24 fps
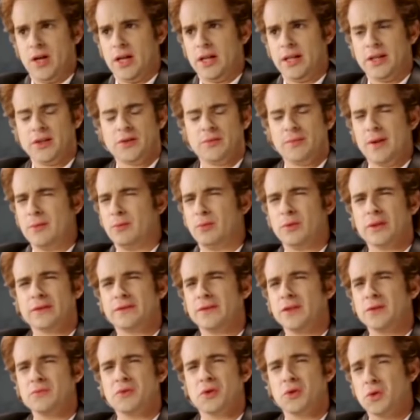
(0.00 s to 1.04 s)
struggling to remember what
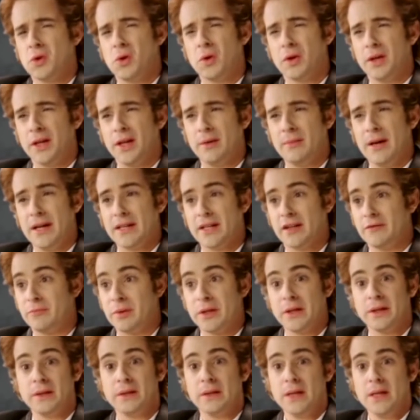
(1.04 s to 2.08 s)
films you're talking about. I've
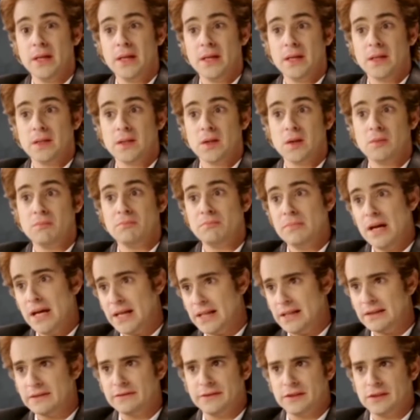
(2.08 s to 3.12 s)
been in so
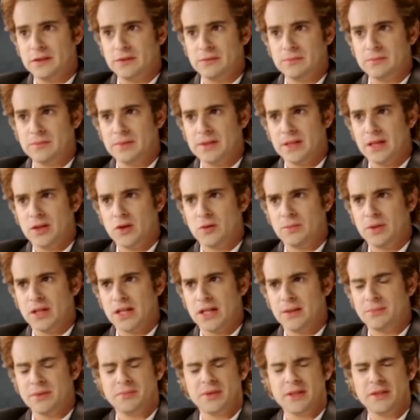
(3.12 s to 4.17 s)
many films, they all
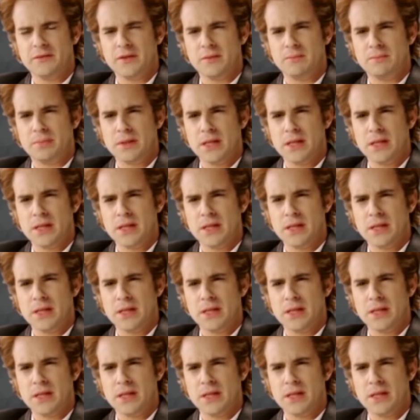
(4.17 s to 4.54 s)
become a bit of a